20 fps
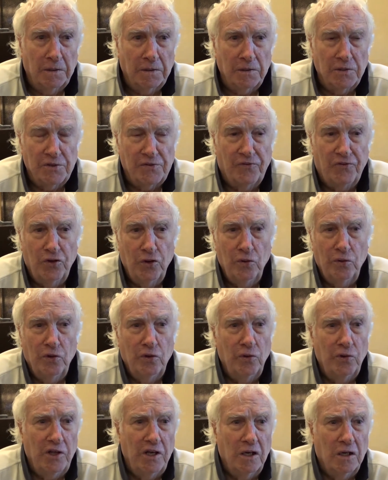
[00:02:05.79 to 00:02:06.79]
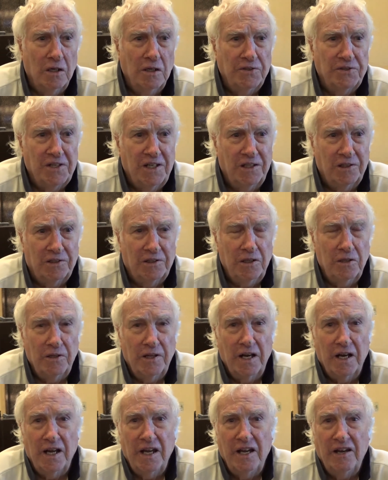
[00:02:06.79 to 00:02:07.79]
There's a few new yarns out there
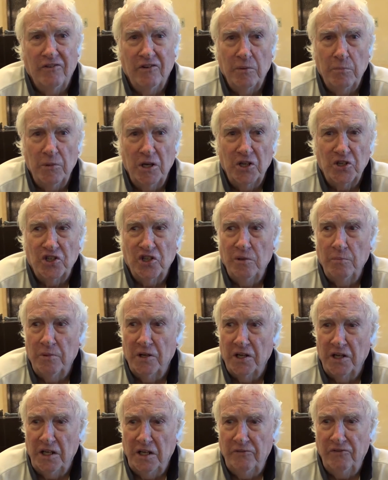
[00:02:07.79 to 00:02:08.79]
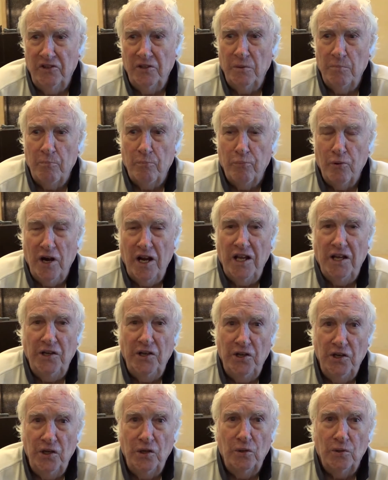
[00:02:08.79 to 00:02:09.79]
that I haven't mentioned, but even the
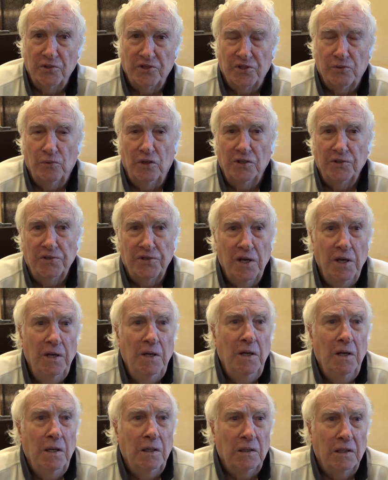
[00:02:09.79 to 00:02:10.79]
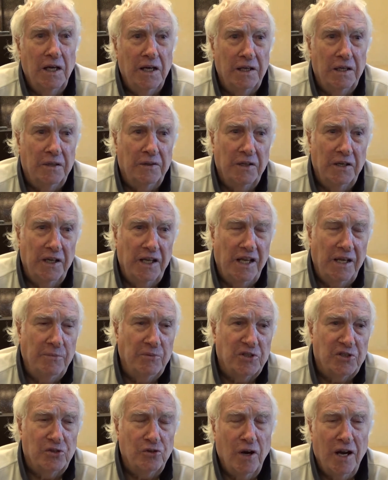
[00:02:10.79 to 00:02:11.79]
brand newest ones, like the
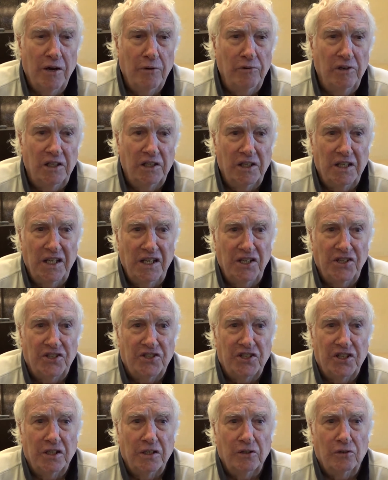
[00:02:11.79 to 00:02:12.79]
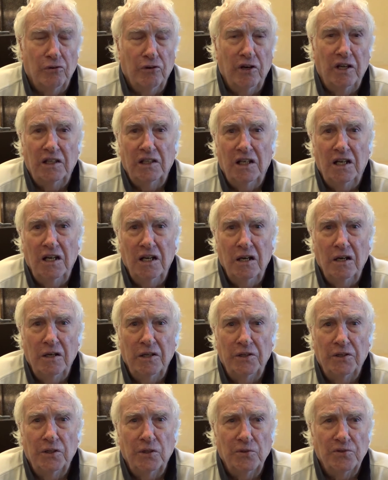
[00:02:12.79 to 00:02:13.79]
names Dry Release and Kralar
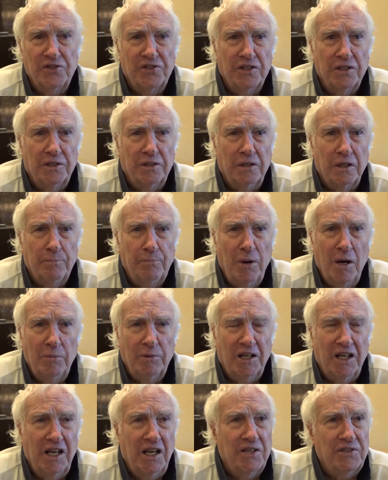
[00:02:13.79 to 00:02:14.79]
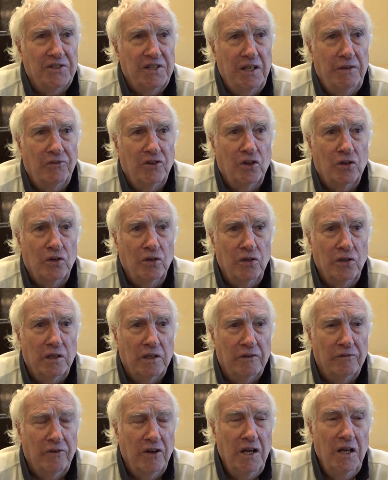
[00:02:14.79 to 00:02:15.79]
and those that the public hasn't even heard
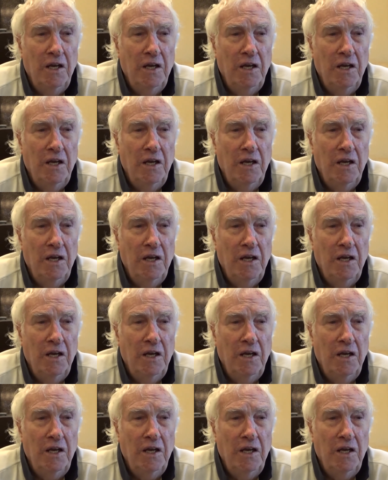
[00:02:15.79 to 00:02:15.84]
of